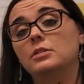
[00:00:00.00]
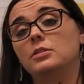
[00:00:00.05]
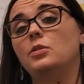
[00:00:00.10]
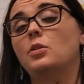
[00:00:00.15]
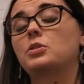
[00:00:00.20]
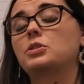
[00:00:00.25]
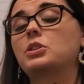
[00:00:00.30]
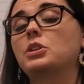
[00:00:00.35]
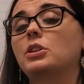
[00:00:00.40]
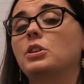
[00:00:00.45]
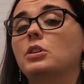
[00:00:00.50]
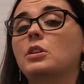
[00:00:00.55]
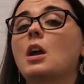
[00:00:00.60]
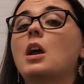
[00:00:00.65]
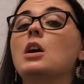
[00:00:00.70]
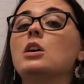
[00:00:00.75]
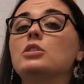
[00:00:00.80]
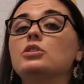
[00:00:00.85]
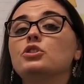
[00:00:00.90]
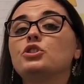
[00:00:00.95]
your turn,
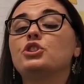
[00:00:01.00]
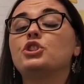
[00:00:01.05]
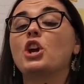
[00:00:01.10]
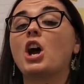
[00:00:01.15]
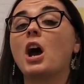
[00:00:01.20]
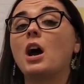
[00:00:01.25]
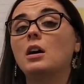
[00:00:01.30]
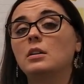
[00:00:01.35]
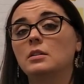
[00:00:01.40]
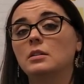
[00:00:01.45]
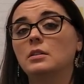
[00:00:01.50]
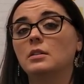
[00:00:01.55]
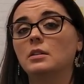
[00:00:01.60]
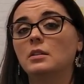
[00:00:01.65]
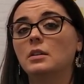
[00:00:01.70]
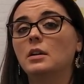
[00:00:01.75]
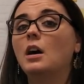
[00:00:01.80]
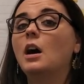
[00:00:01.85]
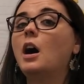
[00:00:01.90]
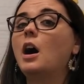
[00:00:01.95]
cha,
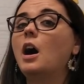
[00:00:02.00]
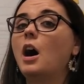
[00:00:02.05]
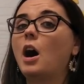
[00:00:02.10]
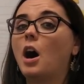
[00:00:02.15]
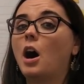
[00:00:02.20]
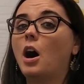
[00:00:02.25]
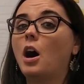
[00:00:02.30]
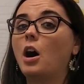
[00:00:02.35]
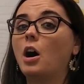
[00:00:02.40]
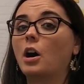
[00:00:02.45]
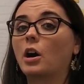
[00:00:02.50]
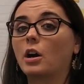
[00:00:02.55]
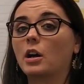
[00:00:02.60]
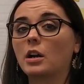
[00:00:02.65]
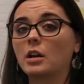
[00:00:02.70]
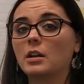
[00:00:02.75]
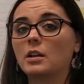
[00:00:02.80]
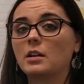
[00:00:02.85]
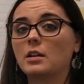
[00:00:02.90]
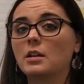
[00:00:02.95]

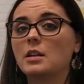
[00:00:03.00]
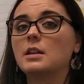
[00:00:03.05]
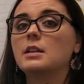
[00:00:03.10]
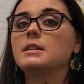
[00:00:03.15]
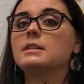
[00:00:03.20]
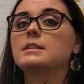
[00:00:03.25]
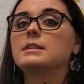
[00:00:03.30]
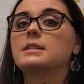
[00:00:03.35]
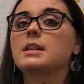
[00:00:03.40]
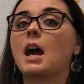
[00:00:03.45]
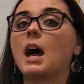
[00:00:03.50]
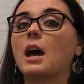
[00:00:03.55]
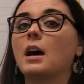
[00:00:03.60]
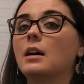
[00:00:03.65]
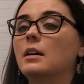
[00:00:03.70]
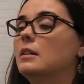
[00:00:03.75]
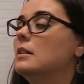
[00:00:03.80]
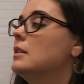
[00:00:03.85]
r, ta